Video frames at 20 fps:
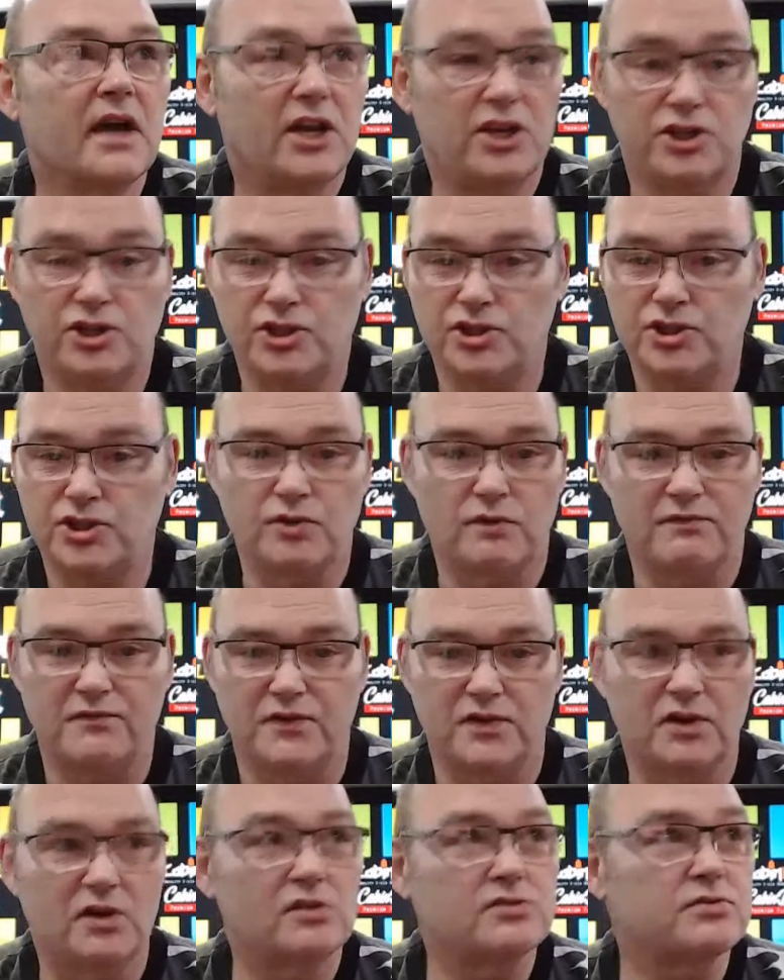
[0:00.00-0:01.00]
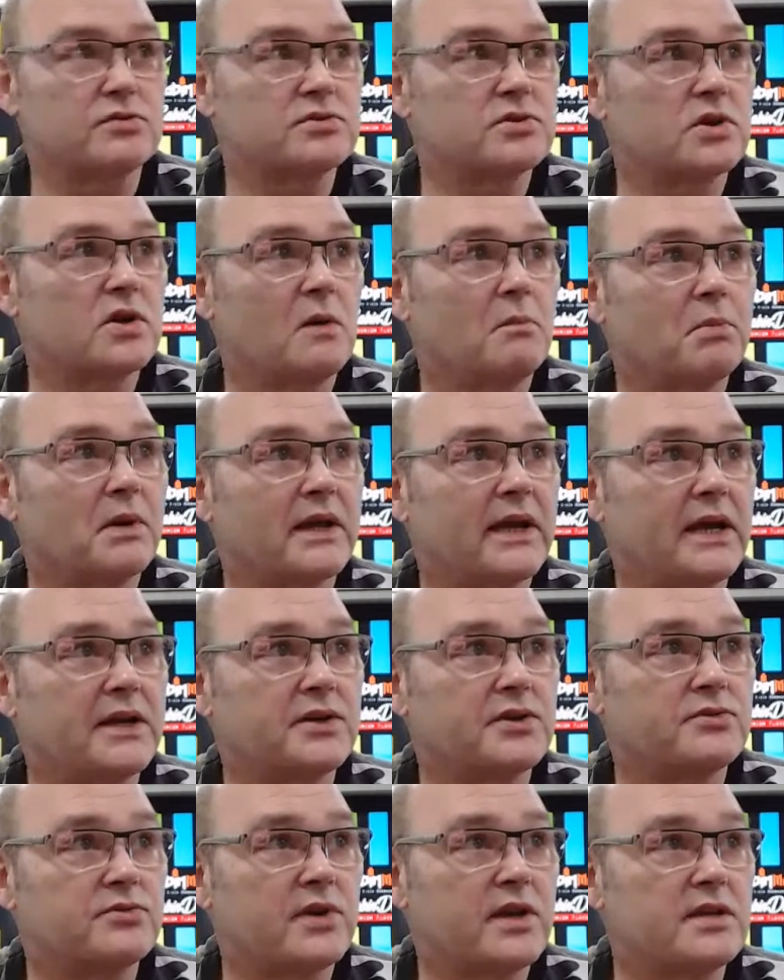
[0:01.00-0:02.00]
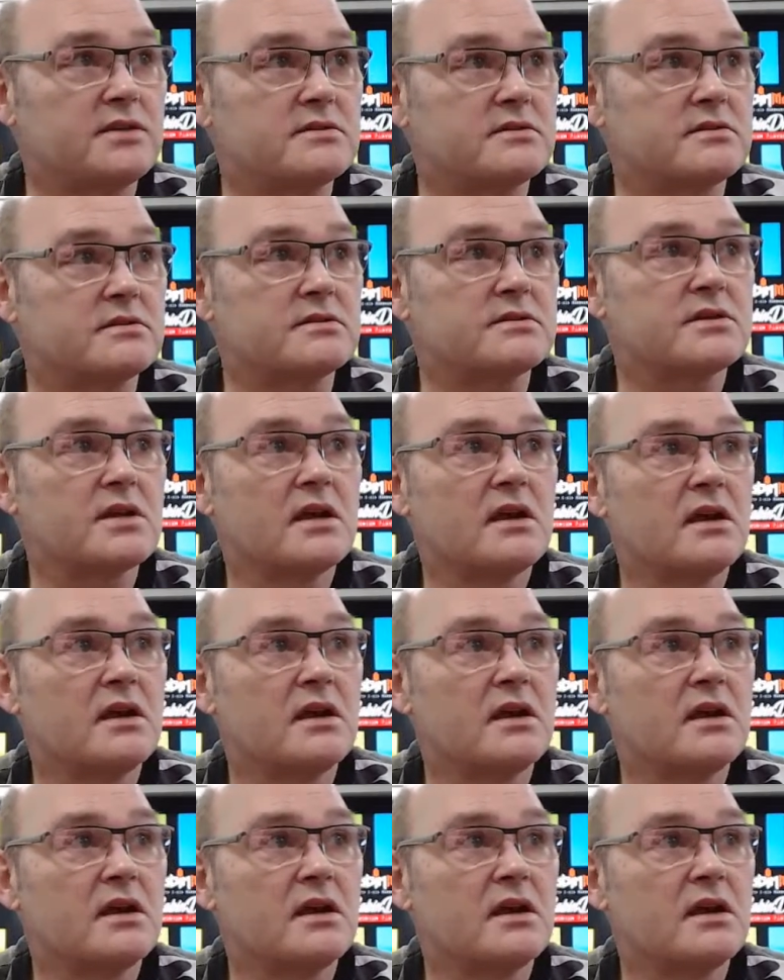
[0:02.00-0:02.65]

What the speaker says: It shut for all sorts of complicated reasons.